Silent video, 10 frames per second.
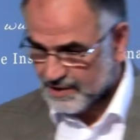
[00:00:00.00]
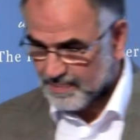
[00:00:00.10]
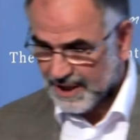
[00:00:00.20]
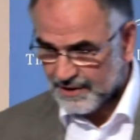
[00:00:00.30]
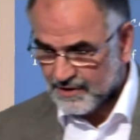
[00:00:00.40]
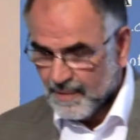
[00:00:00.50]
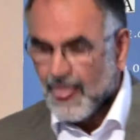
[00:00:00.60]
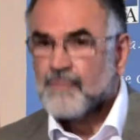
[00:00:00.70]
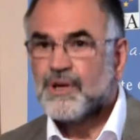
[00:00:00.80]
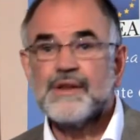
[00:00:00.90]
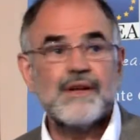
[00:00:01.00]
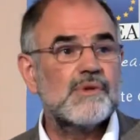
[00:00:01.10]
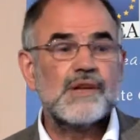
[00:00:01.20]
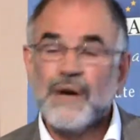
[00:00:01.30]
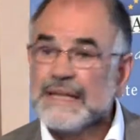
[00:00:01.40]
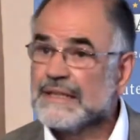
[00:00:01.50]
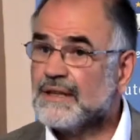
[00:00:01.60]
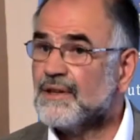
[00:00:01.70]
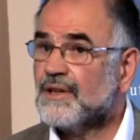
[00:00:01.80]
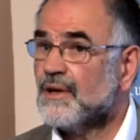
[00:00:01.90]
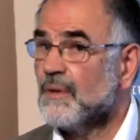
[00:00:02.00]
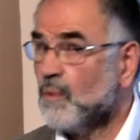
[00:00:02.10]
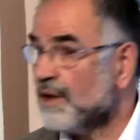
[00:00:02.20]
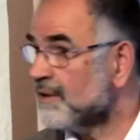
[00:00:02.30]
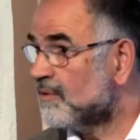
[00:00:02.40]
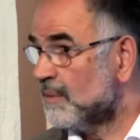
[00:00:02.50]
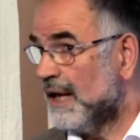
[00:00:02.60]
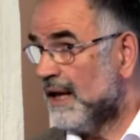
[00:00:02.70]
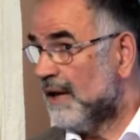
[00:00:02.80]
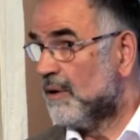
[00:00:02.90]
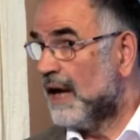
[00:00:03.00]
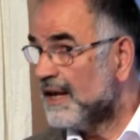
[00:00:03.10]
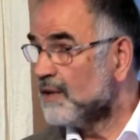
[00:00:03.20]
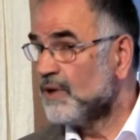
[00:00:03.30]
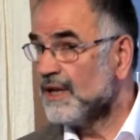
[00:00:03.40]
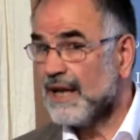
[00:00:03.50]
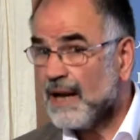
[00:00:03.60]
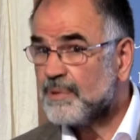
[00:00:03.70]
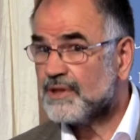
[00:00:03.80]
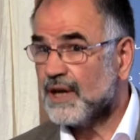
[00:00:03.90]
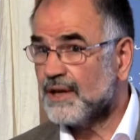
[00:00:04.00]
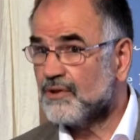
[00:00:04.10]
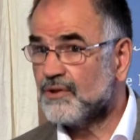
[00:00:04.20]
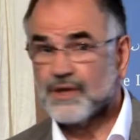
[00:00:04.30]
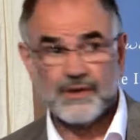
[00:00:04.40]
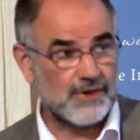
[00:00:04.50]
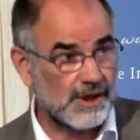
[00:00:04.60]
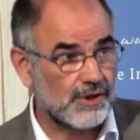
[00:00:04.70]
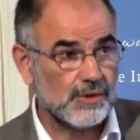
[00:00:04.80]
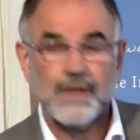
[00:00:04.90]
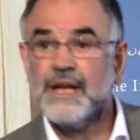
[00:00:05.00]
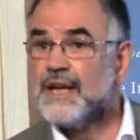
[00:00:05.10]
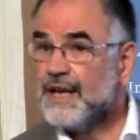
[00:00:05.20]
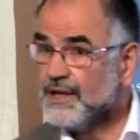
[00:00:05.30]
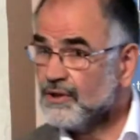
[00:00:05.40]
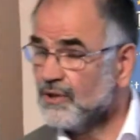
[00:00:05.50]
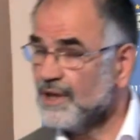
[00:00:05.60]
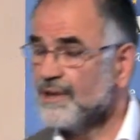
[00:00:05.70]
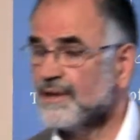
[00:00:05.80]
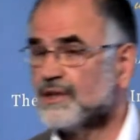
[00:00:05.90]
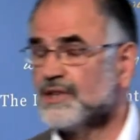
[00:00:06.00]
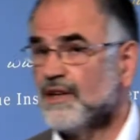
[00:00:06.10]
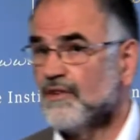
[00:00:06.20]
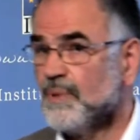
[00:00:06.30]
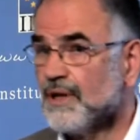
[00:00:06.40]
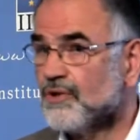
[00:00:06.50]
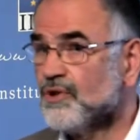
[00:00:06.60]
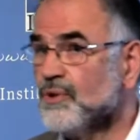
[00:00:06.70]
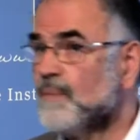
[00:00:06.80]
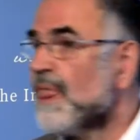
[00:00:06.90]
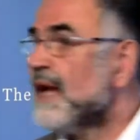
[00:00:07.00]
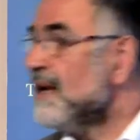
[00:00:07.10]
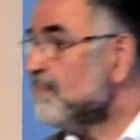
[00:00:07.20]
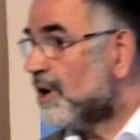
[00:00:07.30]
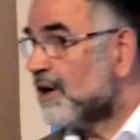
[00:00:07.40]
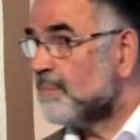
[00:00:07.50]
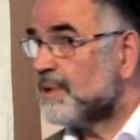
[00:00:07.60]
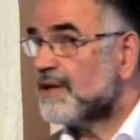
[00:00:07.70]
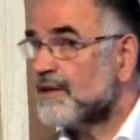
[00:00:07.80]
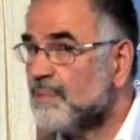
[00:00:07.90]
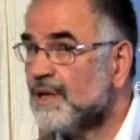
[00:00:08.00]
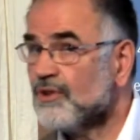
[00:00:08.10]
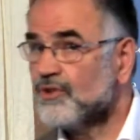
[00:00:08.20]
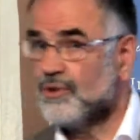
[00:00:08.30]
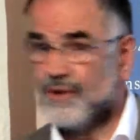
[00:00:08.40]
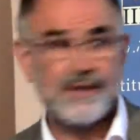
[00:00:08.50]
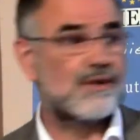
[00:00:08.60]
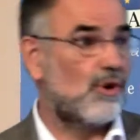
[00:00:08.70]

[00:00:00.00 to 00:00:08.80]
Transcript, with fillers: debate. But as I say, it was quite clear that there wasn't any real appetite to continue increasing the share of Pillar 2, in part because Pillar 2 is